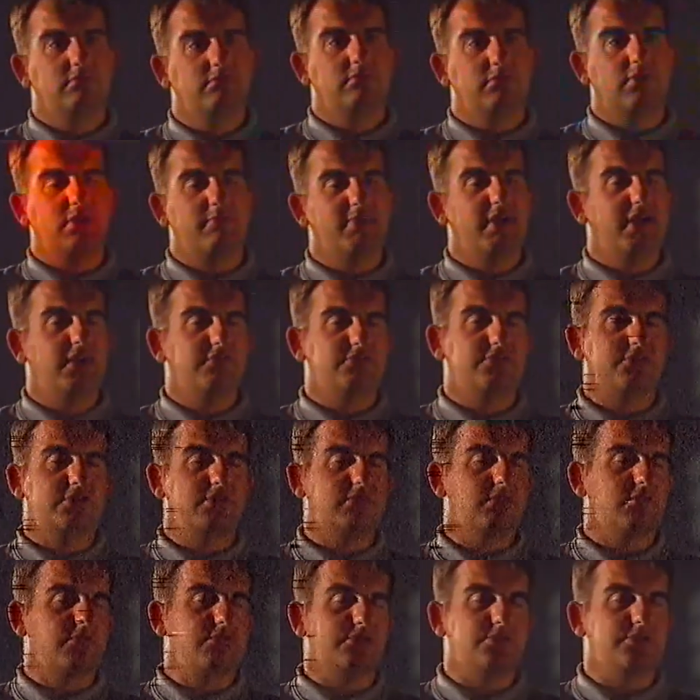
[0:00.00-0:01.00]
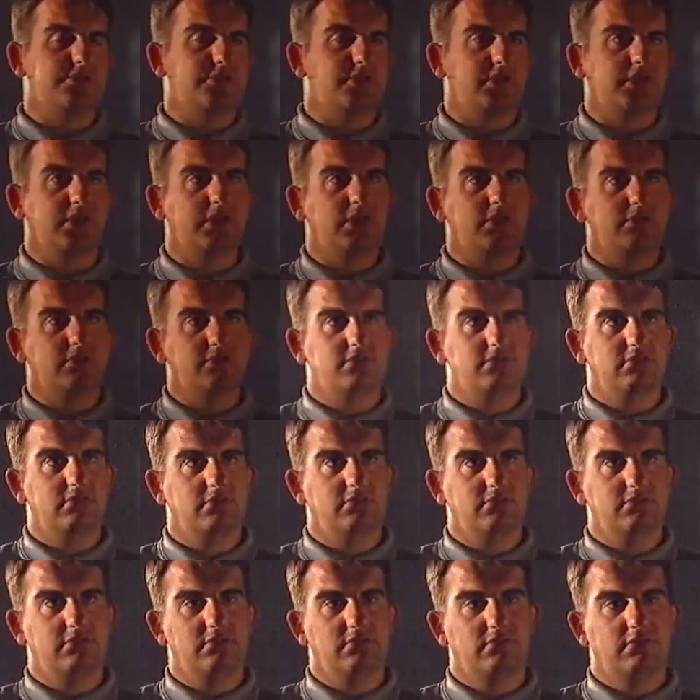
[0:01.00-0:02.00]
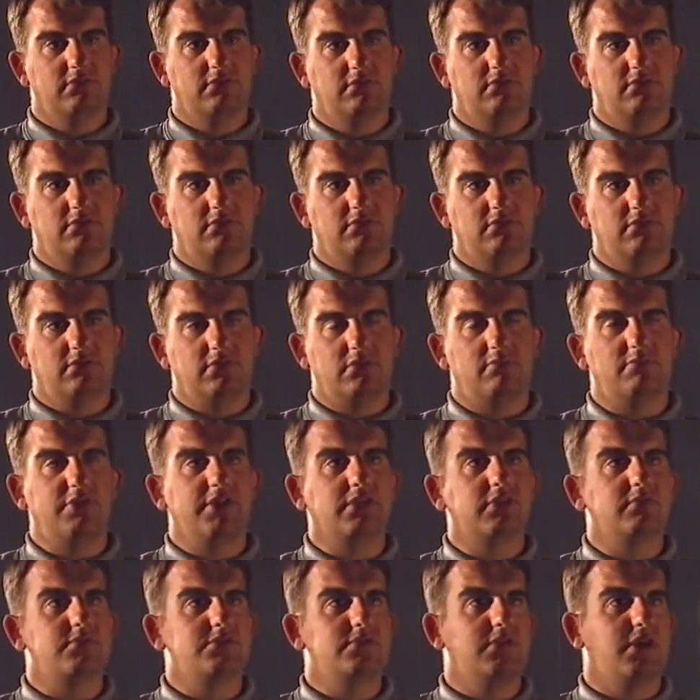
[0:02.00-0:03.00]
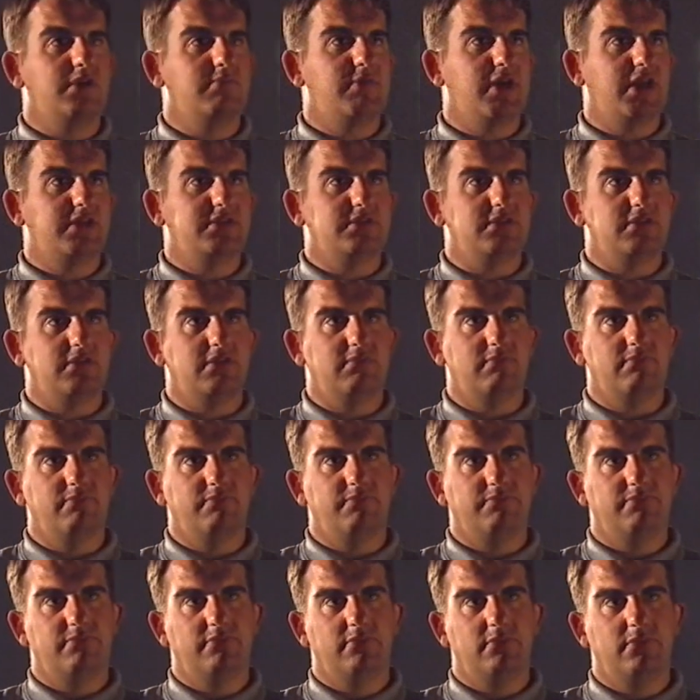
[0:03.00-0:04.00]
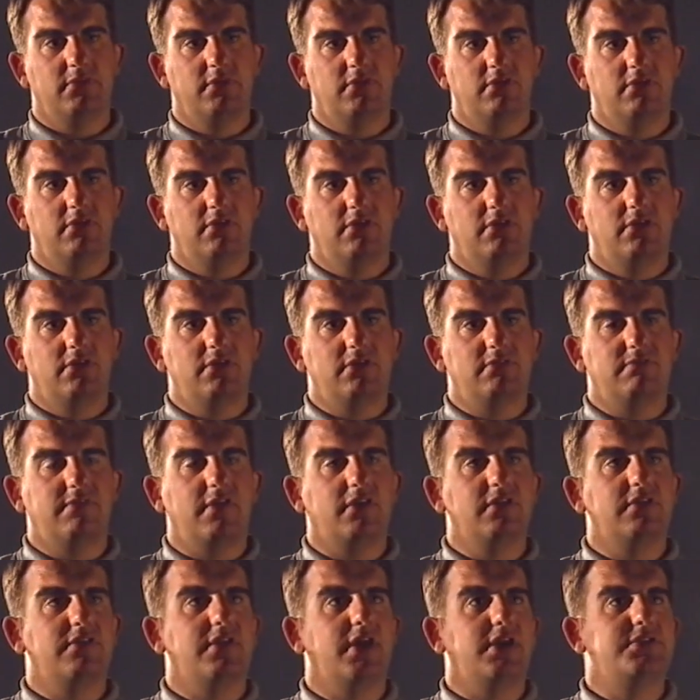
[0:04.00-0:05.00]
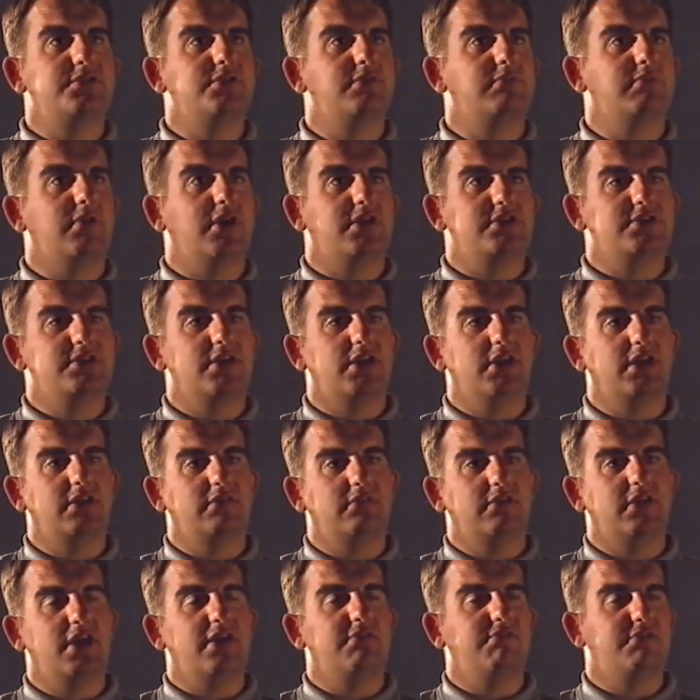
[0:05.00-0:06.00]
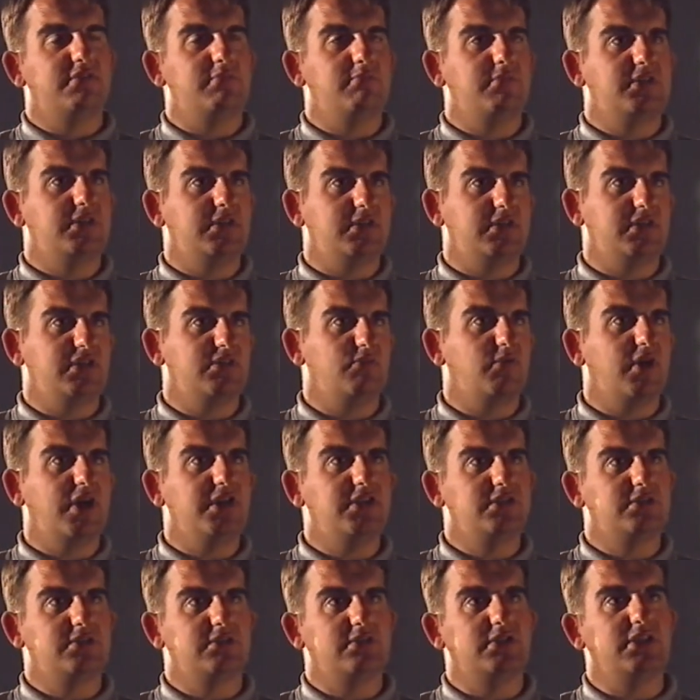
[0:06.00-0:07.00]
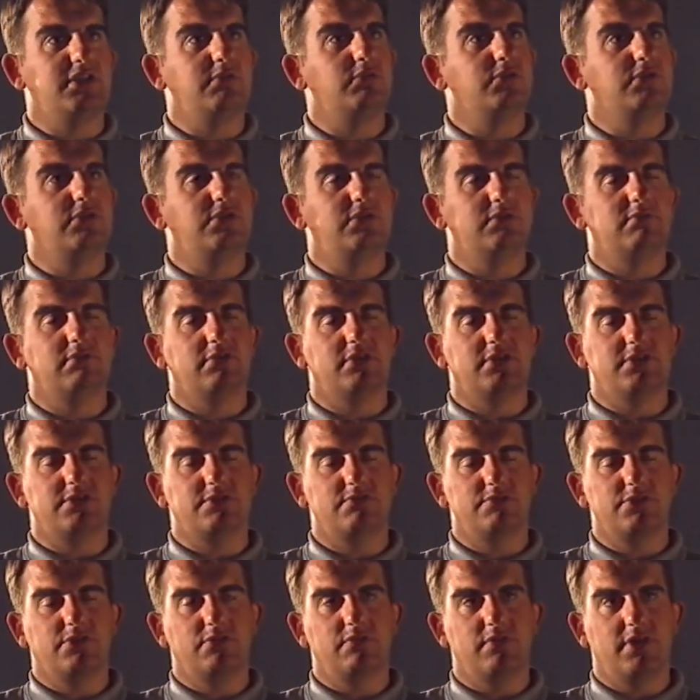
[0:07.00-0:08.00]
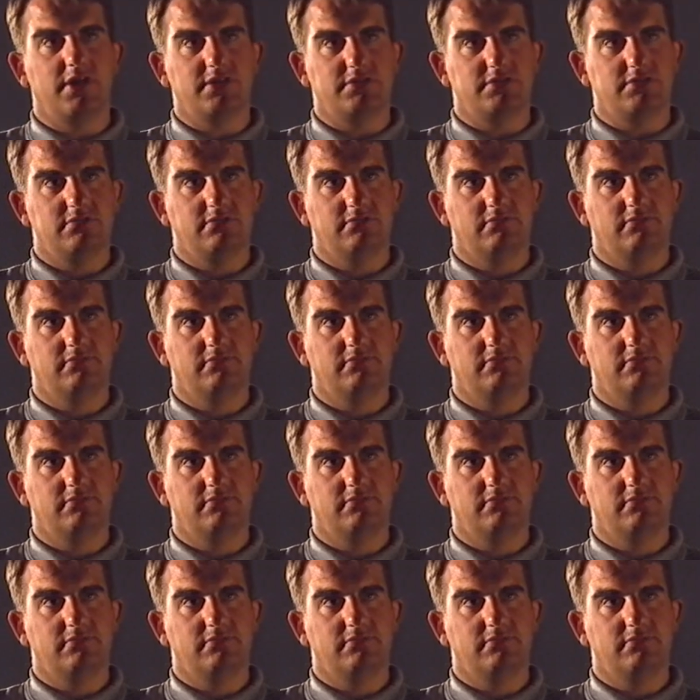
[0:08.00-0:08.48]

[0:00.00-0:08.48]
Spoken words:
about 200 tickets and bring them straight back to him. He followed that up by saying that every minute he waited, he would double his request.